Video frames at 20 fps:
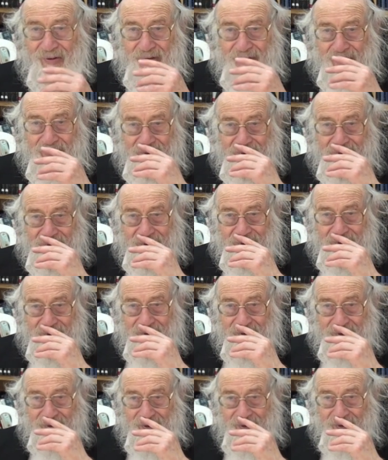it's
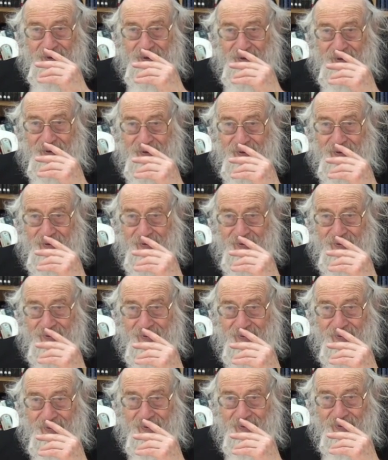like,
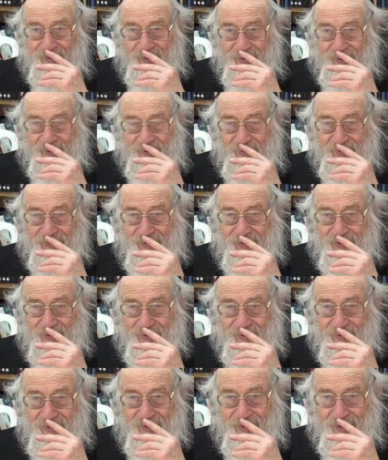how you say
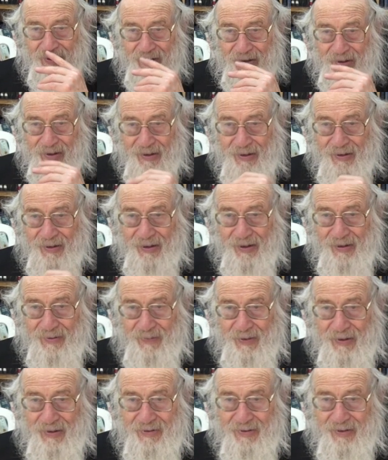this, like
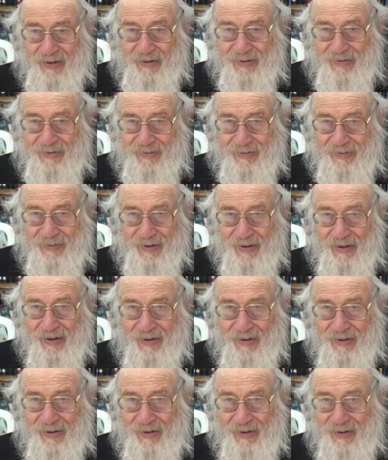pasta,
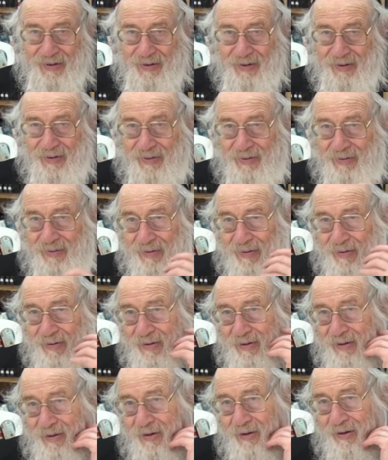like
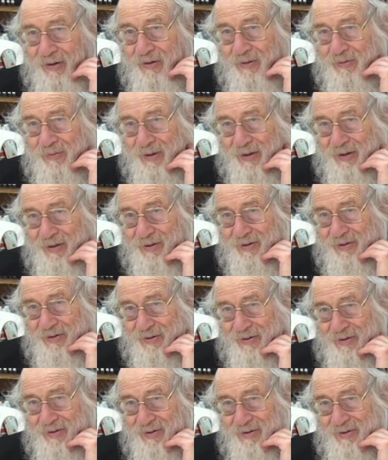ointment.
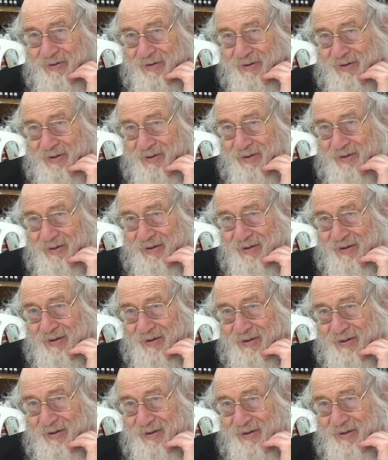It's
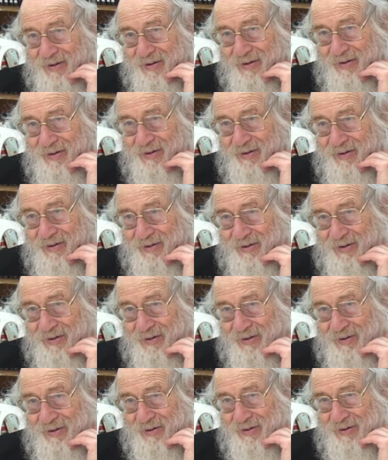not
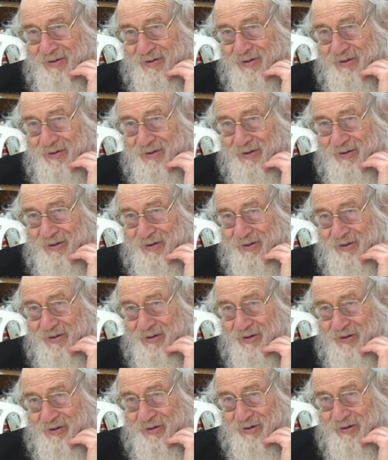
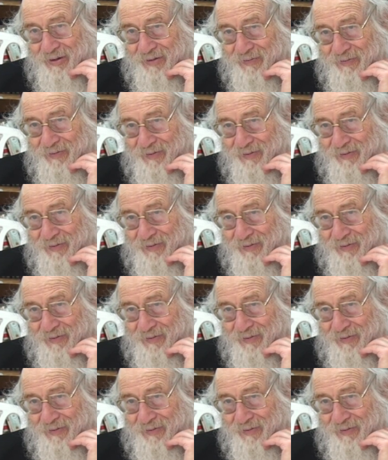nature